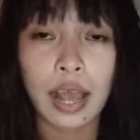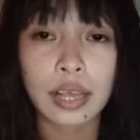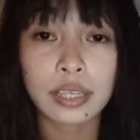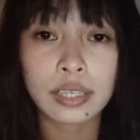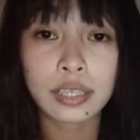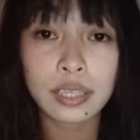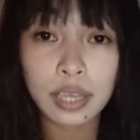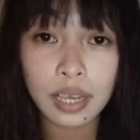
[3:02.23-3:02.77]

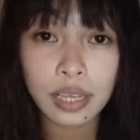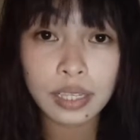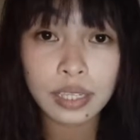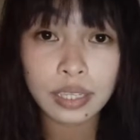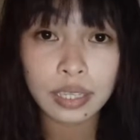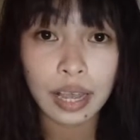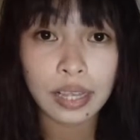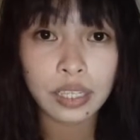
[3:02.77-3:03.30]
as
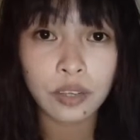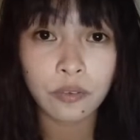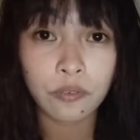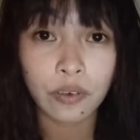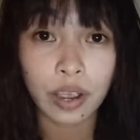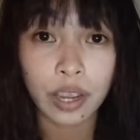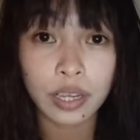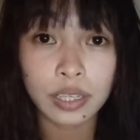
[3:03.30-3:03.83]
this
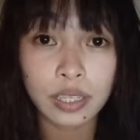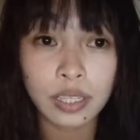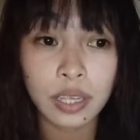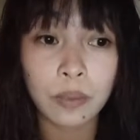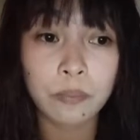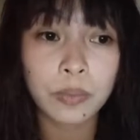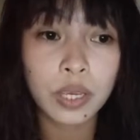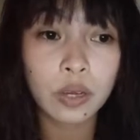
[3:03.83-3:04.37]
classifies
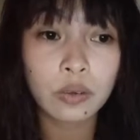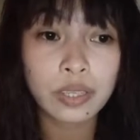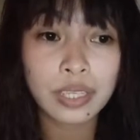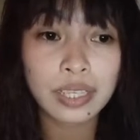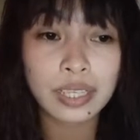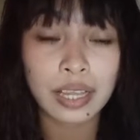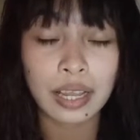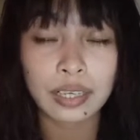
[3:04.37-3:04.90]
the BOC
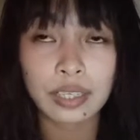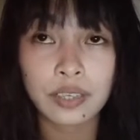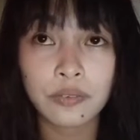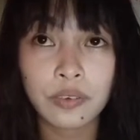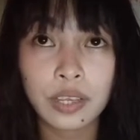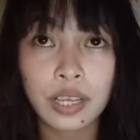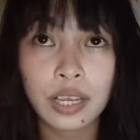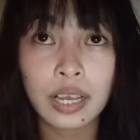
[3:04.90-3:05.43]

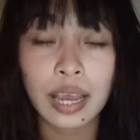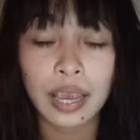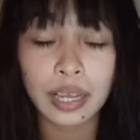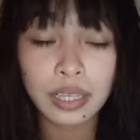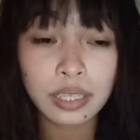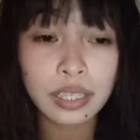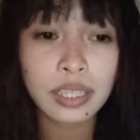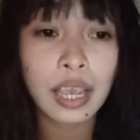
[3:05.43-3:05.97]
selectivity
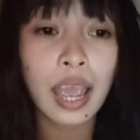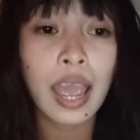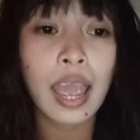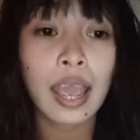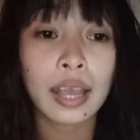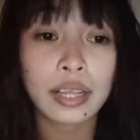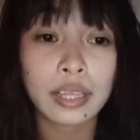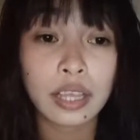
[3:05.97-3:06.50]
lanes
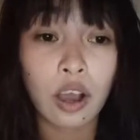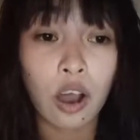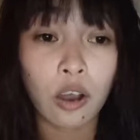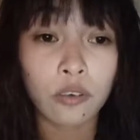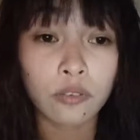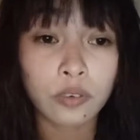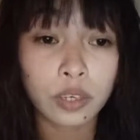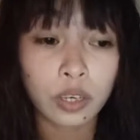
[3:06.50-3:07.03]

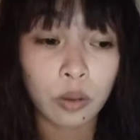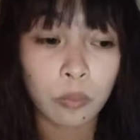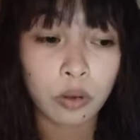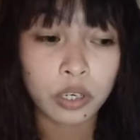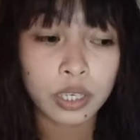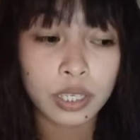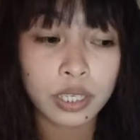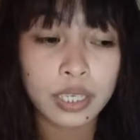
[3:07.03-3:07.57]
of the
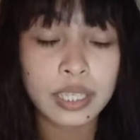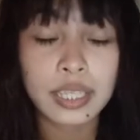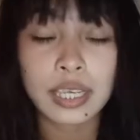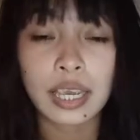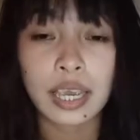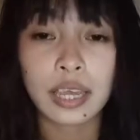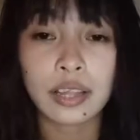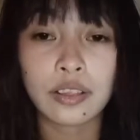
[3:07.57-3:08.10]
commodities
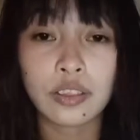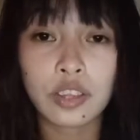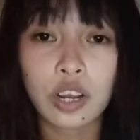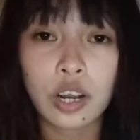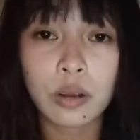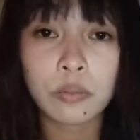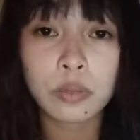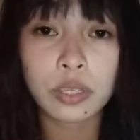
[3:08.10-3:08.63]
in
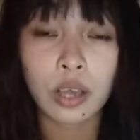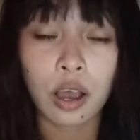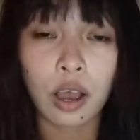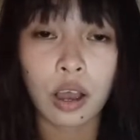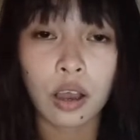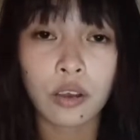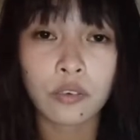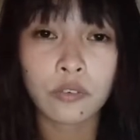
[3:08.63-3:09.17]
terms
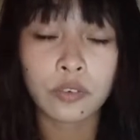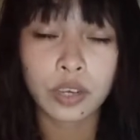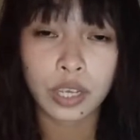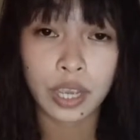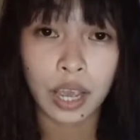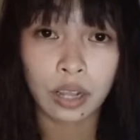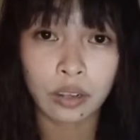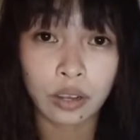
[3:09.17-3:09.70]
of the
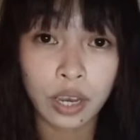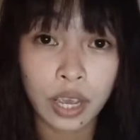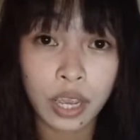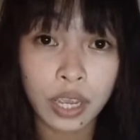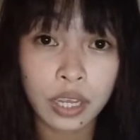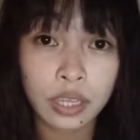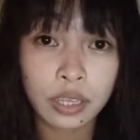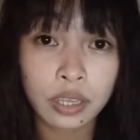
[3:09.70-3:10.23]
yellow
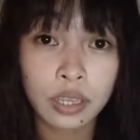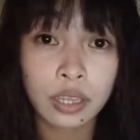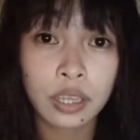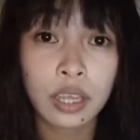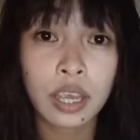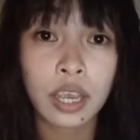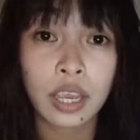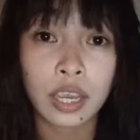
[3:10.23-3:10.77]
lane,
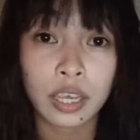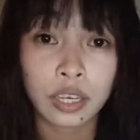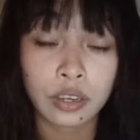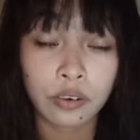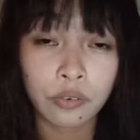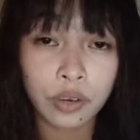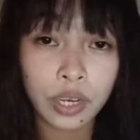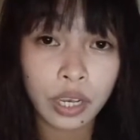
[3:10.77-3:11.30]
in
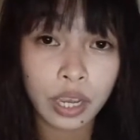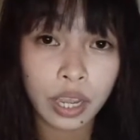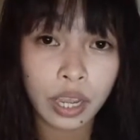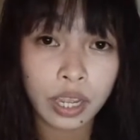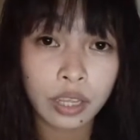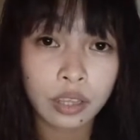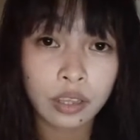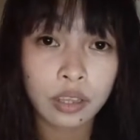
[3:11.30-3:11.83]
the green
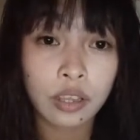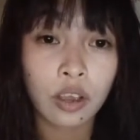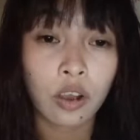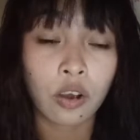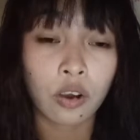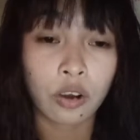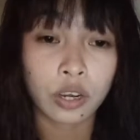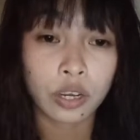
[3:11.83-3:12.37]
lane,
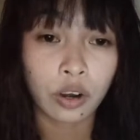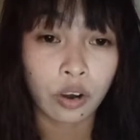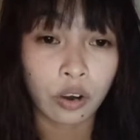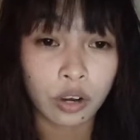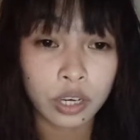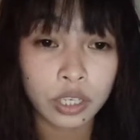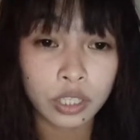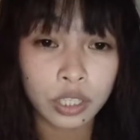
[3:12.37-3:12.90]
or the
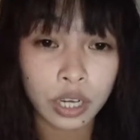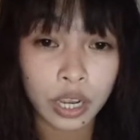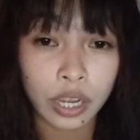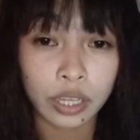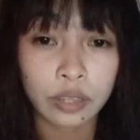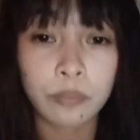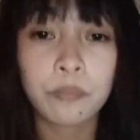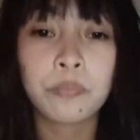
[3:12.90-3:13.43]
orange lane.